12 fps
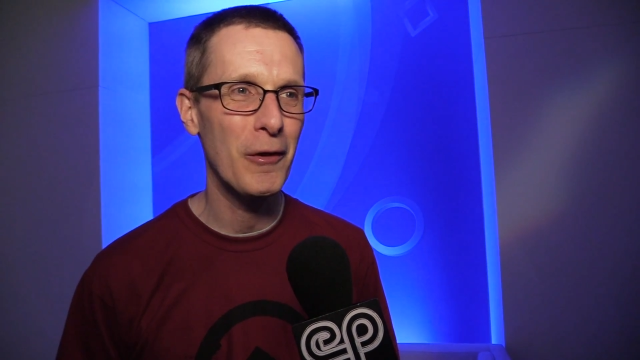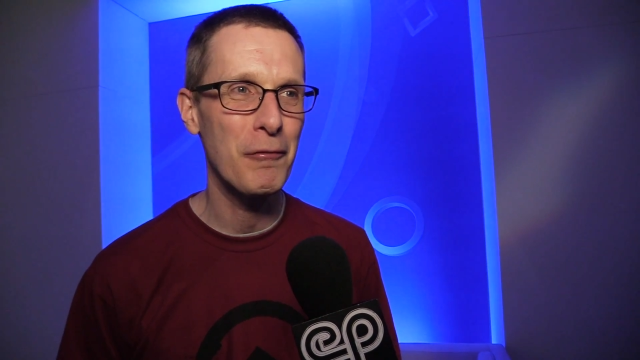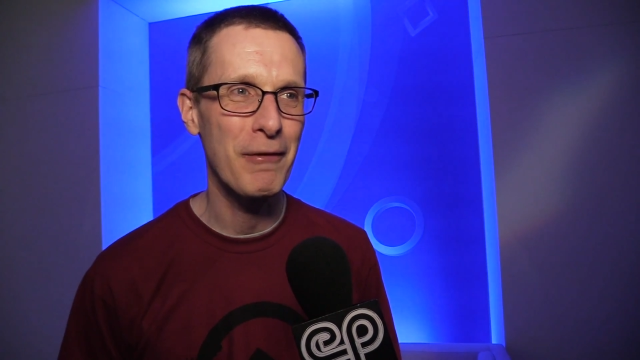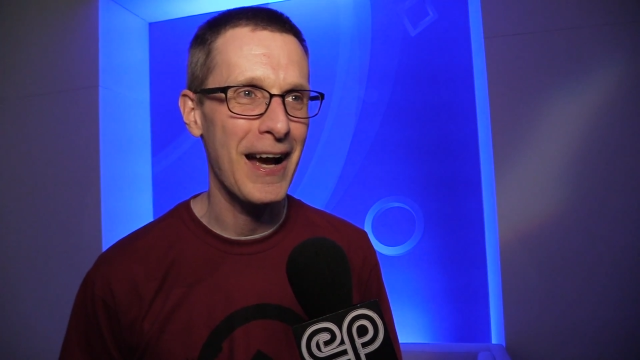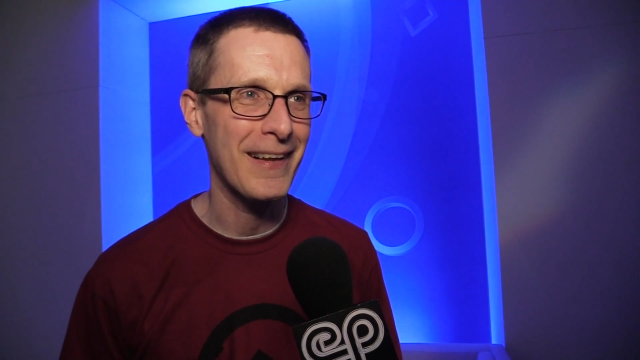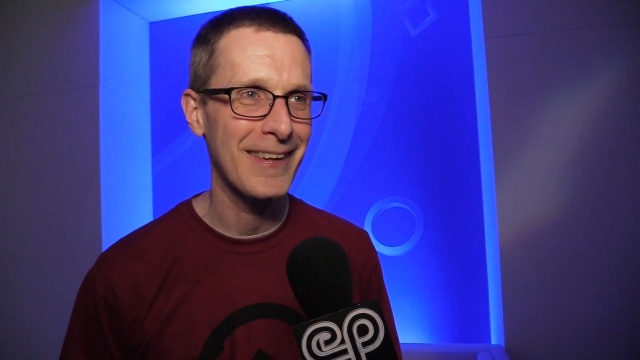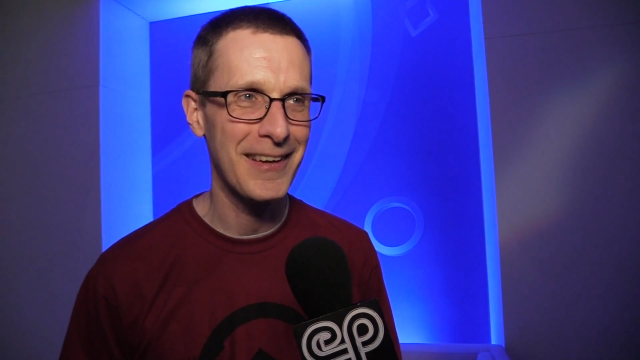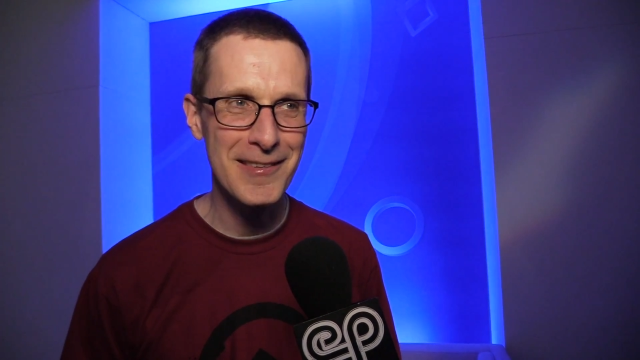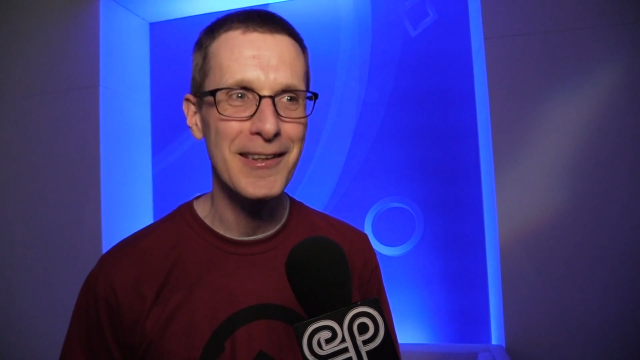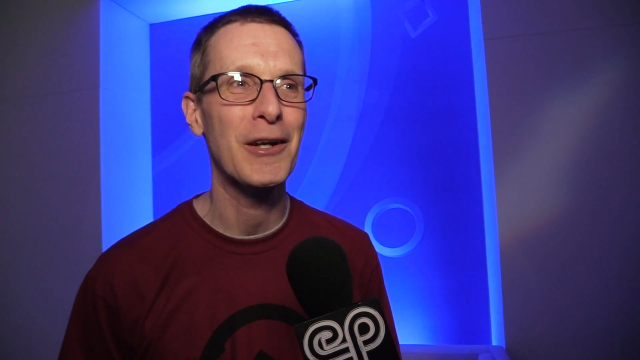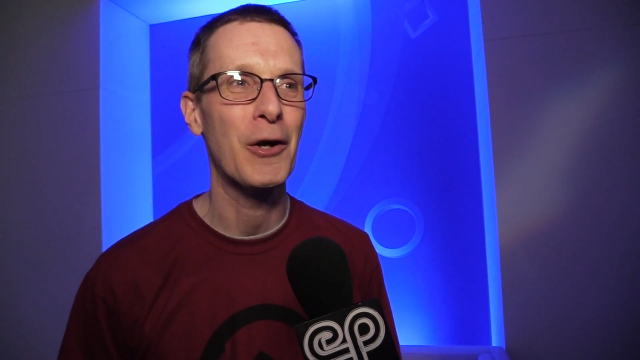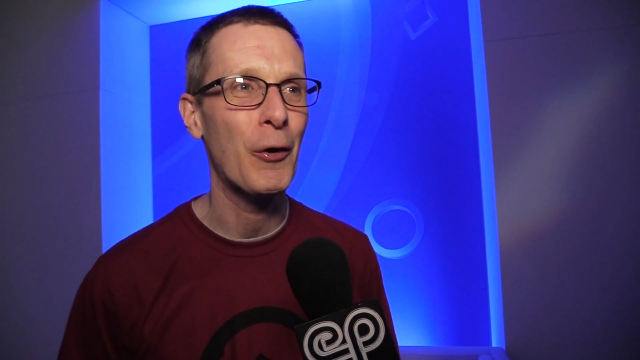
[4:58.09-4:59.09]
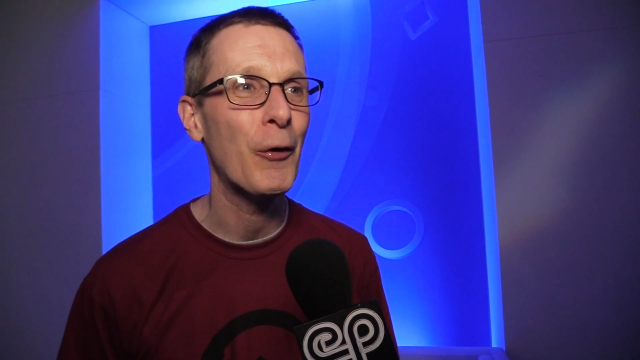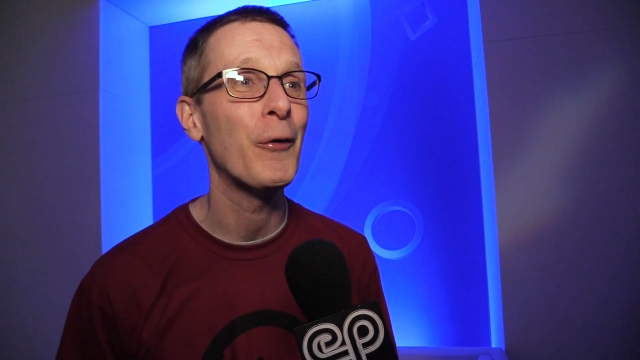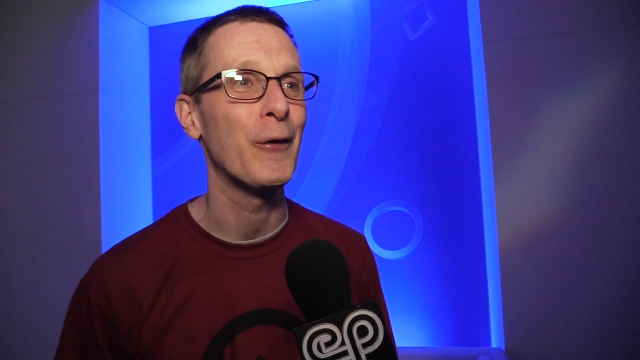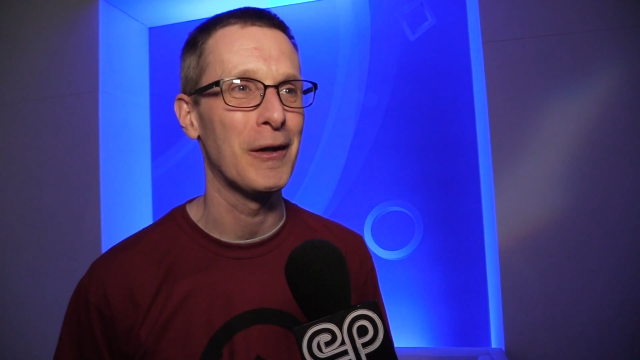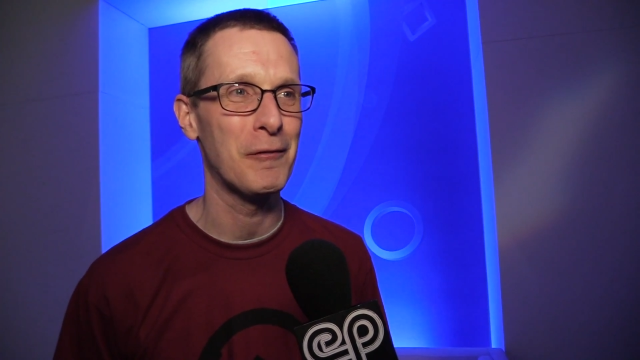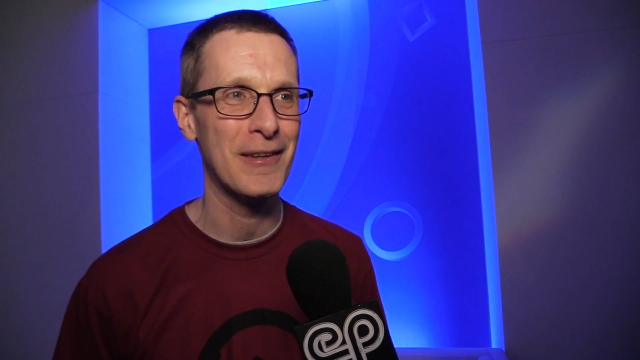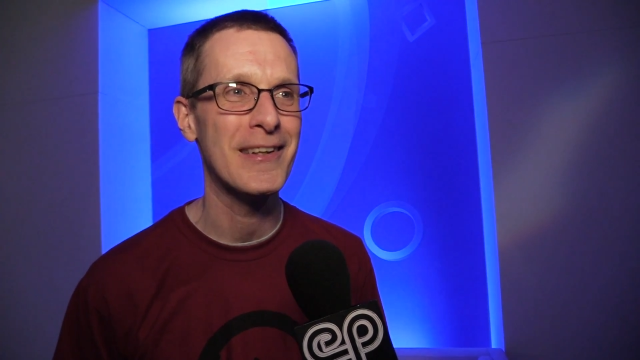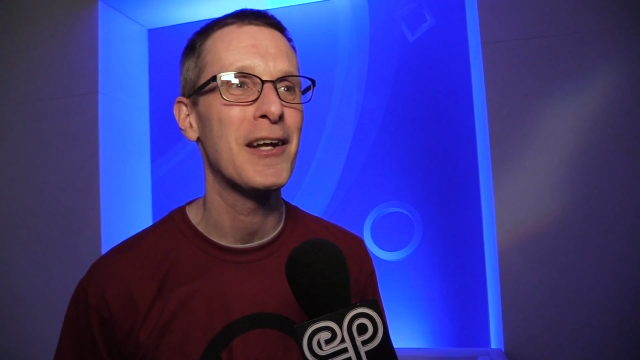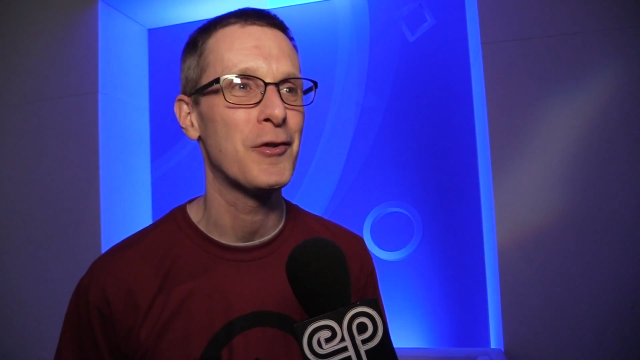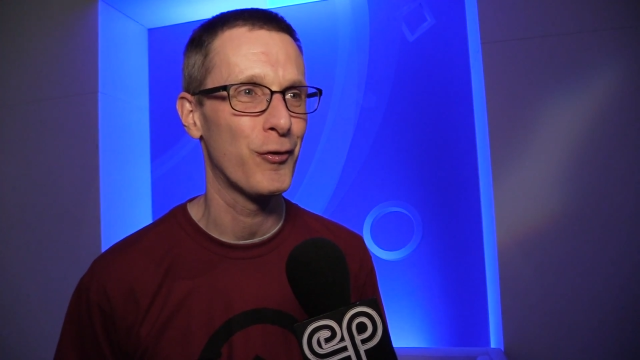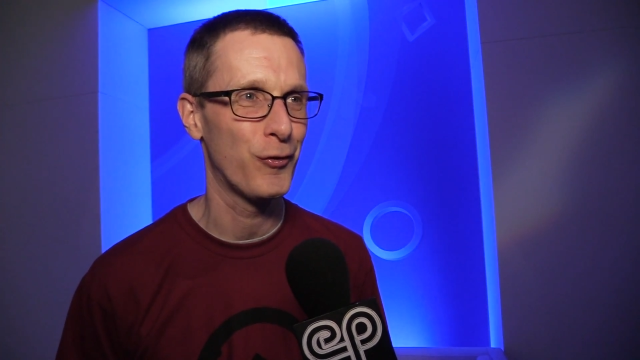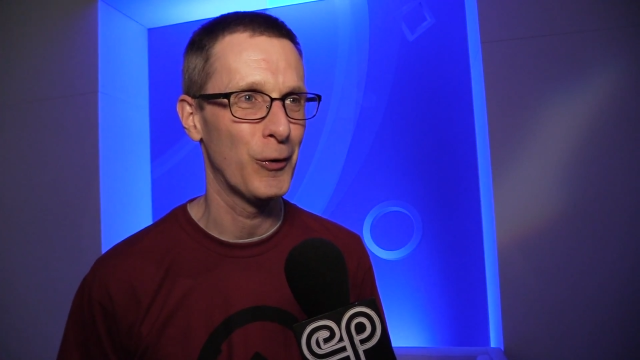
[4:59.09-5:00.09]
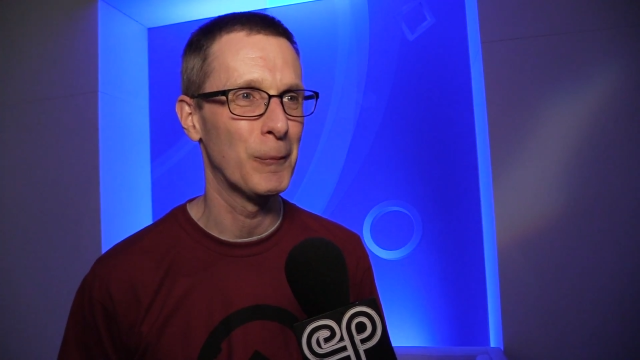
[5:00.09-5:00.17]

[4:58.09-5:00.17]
the fact that it's going to hurt if it touches you.